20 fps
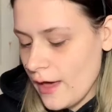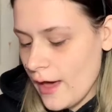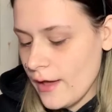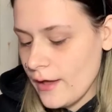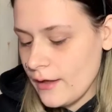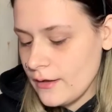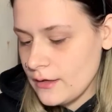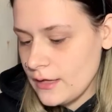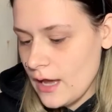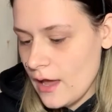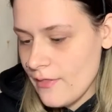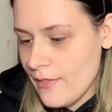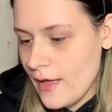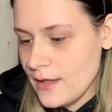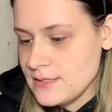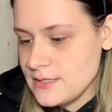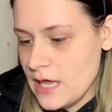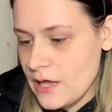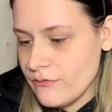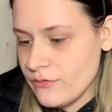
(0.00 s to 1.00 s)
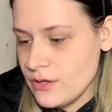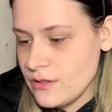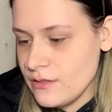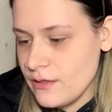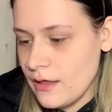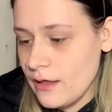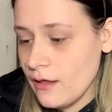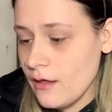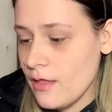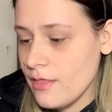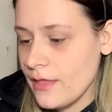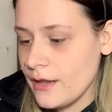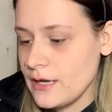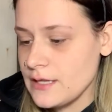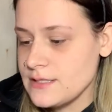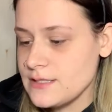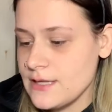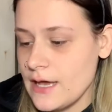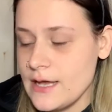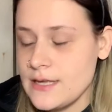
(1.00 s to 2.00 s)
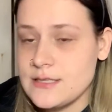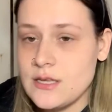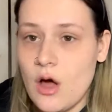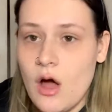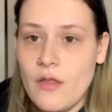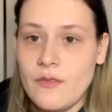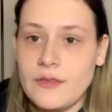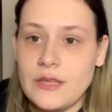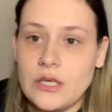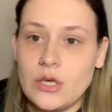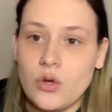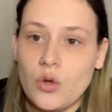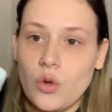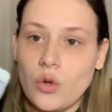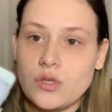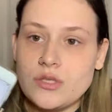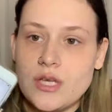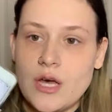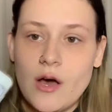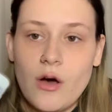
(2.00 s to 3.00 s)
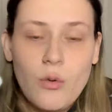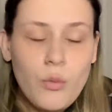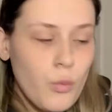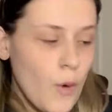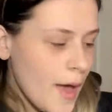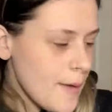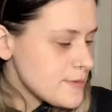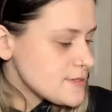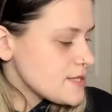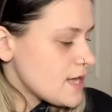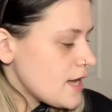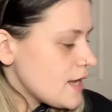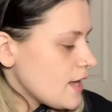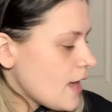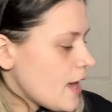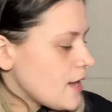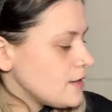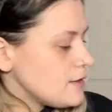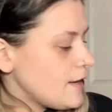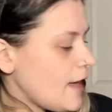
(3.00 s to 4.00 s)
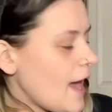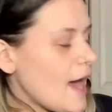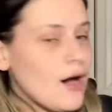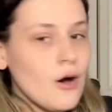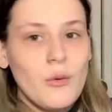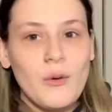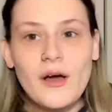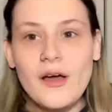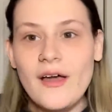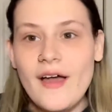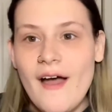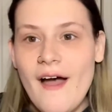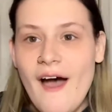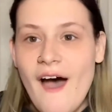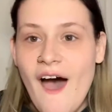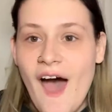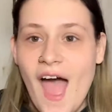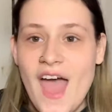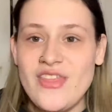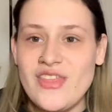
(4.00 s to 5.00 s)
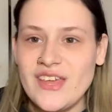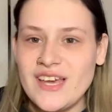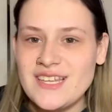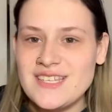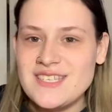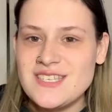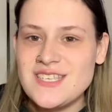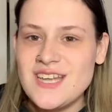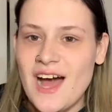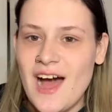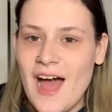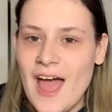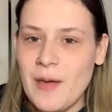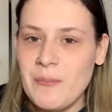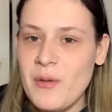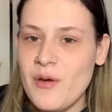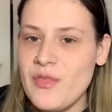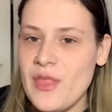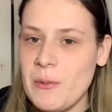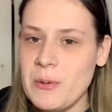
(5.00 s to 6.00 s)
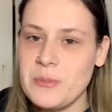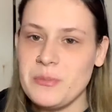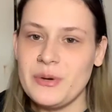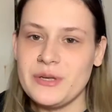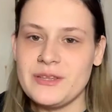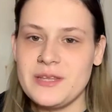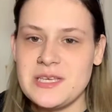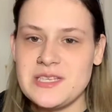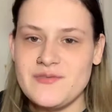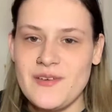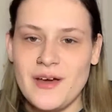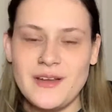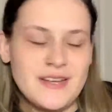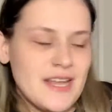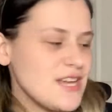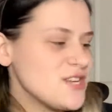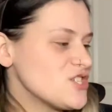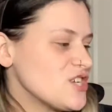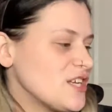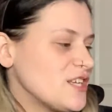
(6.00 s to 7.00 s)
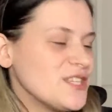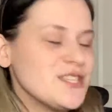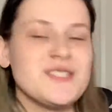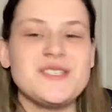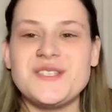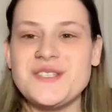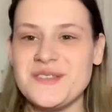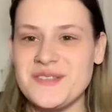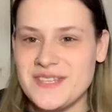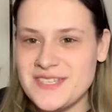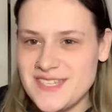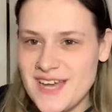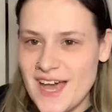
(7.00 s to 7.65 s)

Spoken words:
that. And yeah, that's everything that it says on the Ulta website. And now I think it's time that we put this foundation to the